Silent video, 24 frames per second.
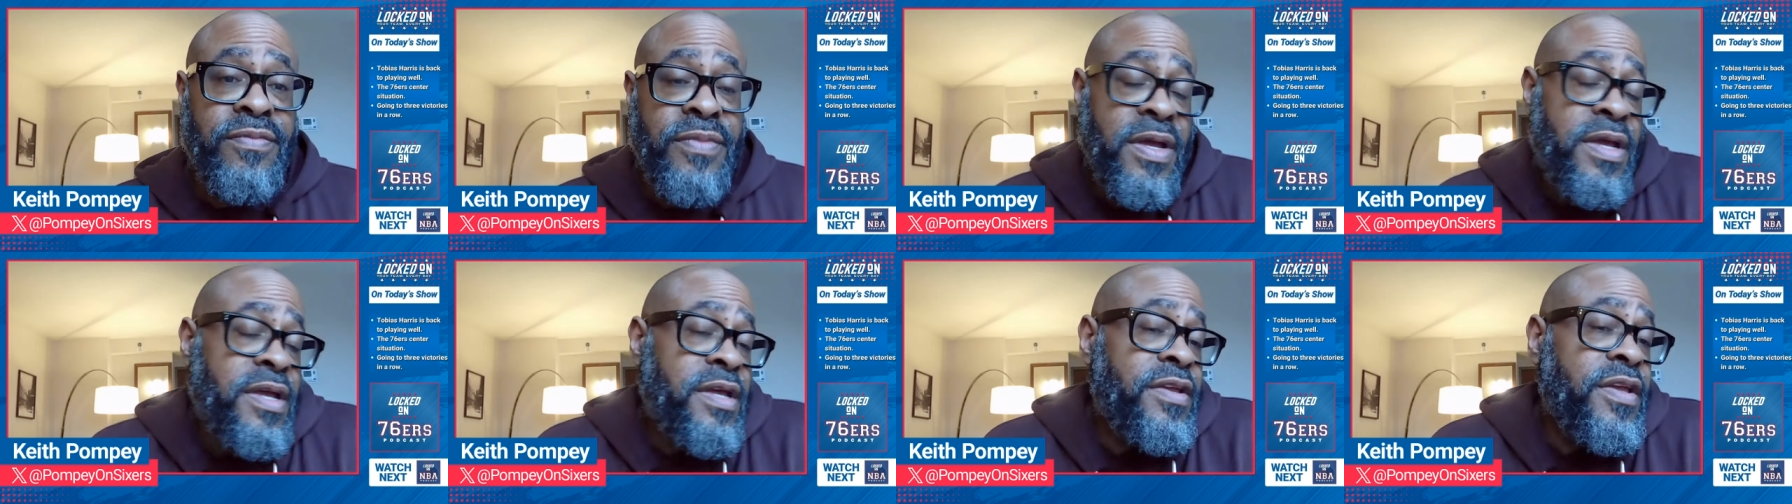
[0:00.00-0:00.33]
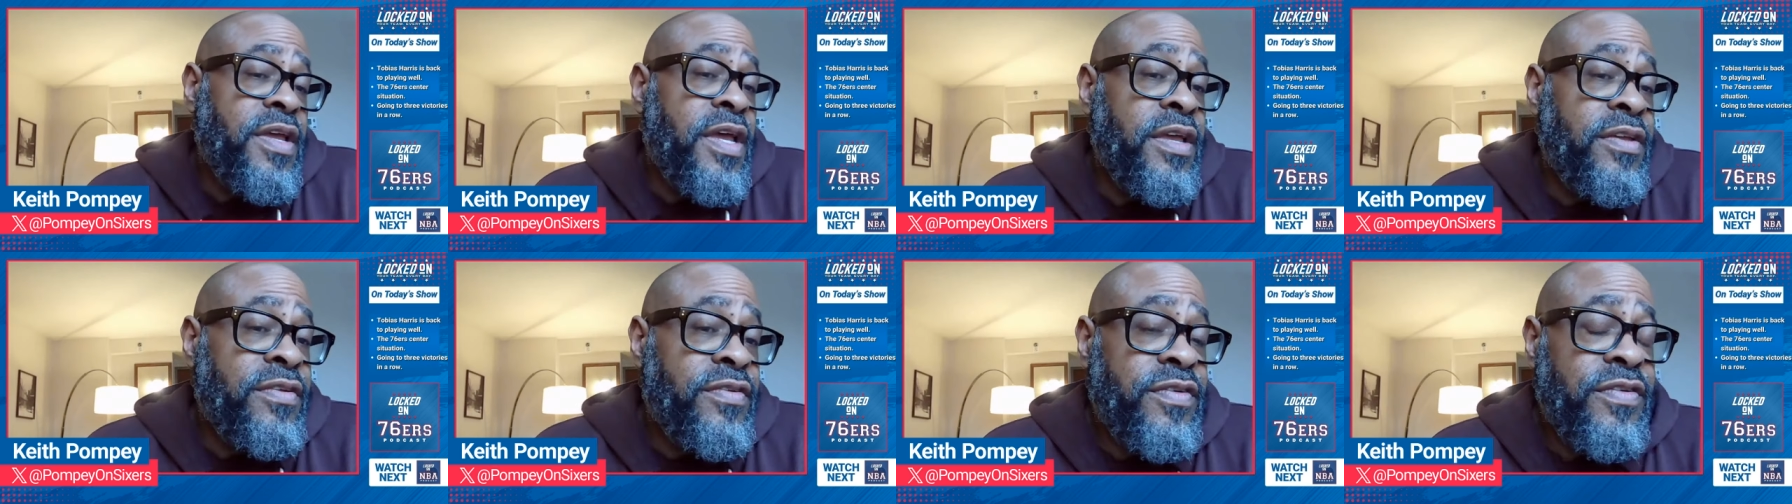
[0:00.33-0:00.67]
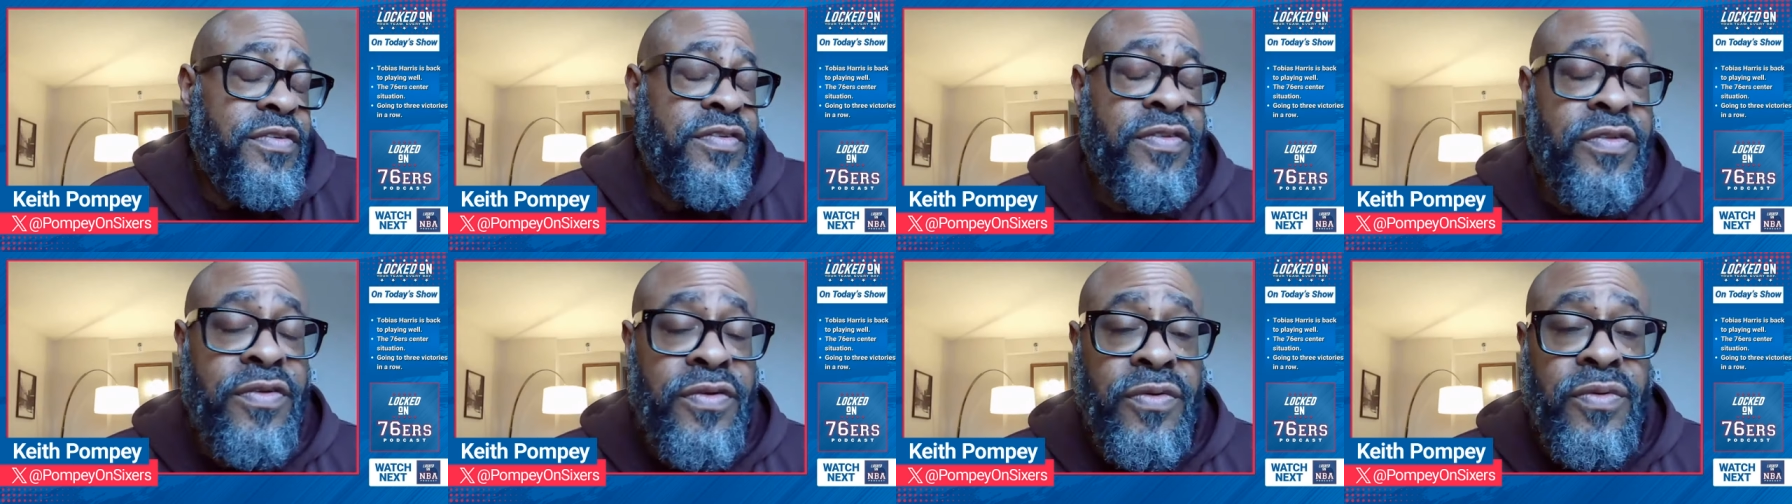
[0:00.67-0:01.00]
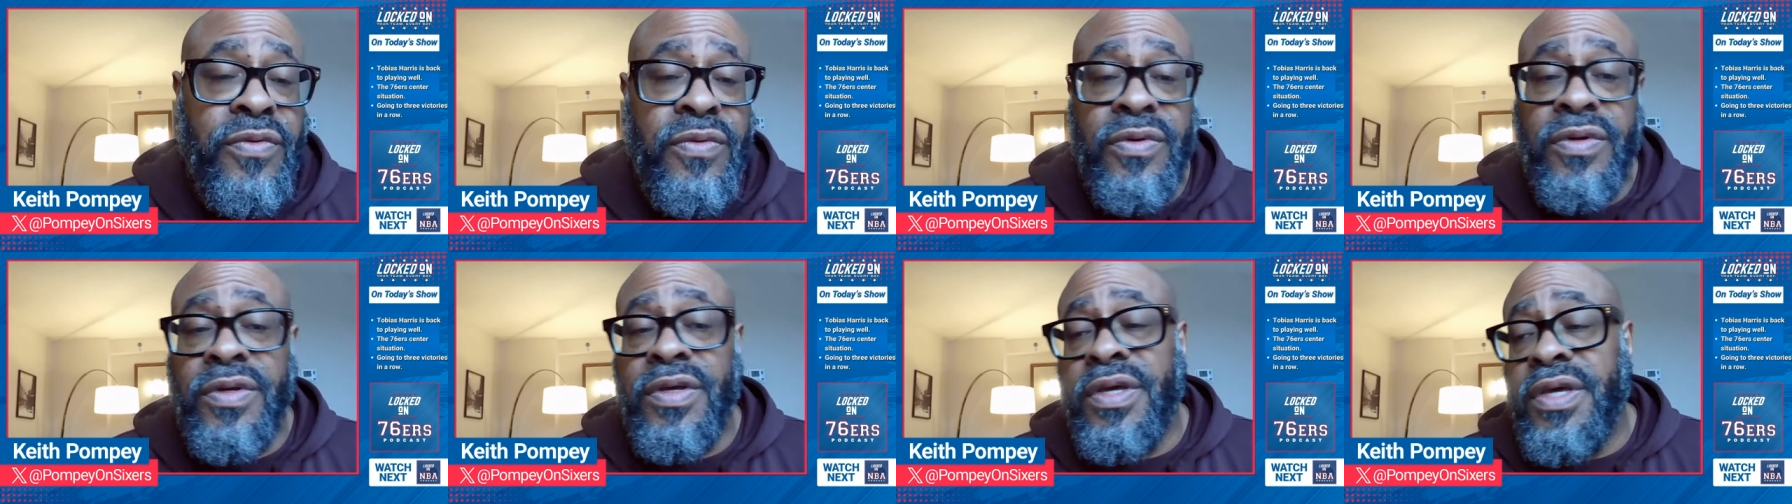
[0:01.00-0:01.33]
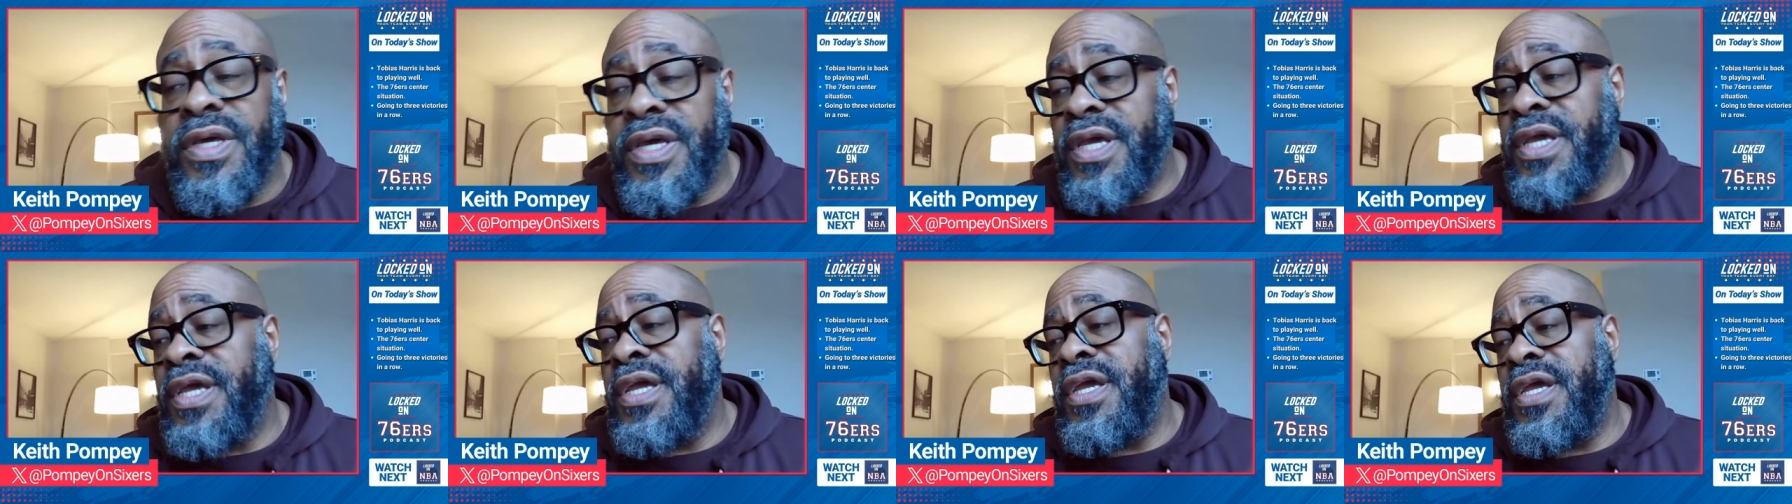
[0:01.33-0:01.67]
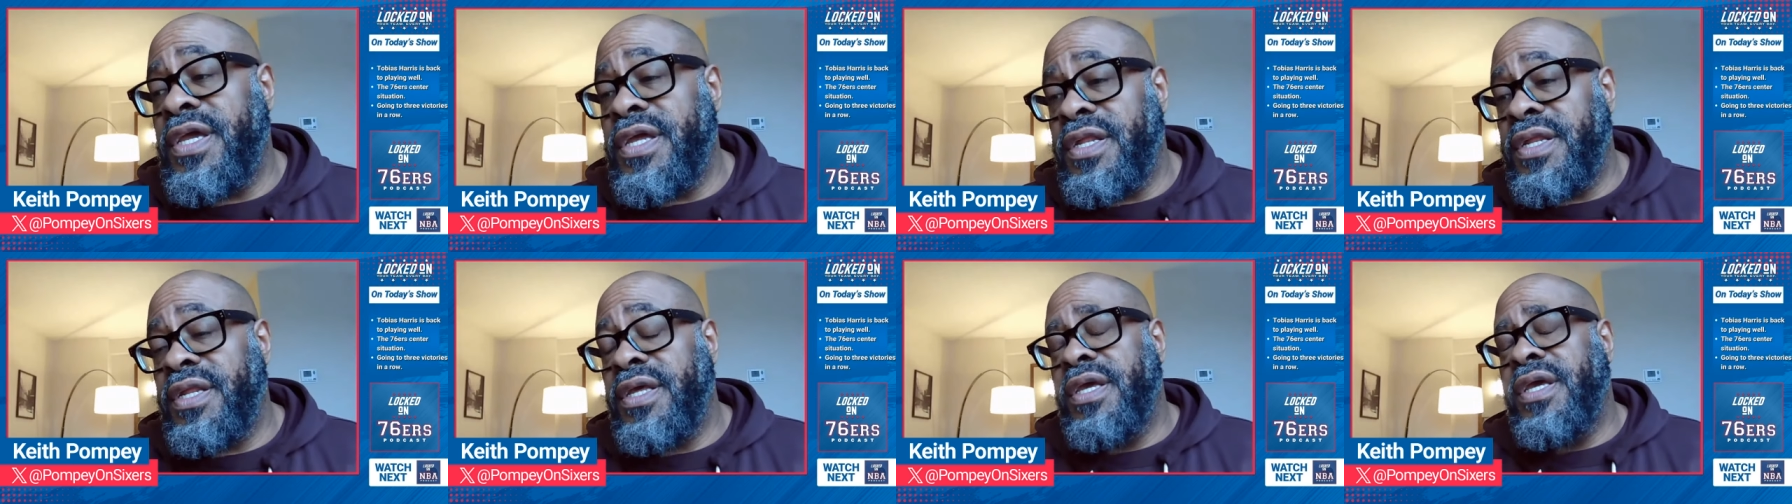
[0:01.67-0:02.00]
I, I just do.
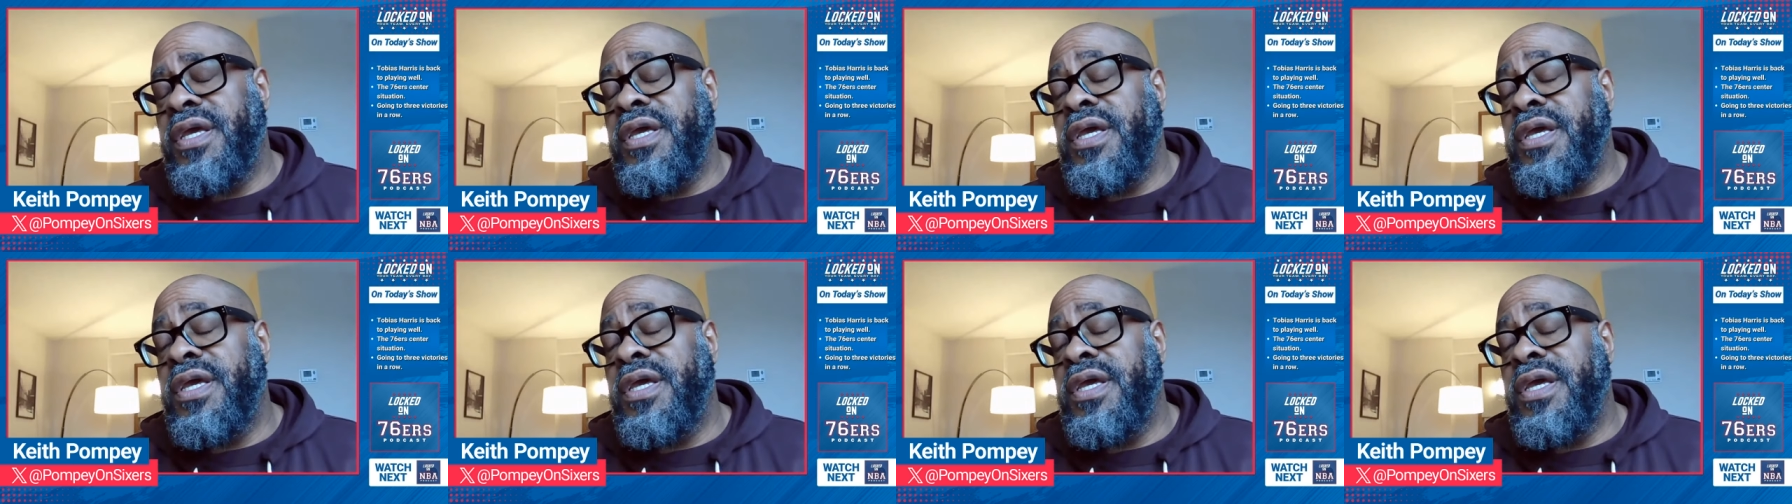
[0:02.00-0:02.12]
And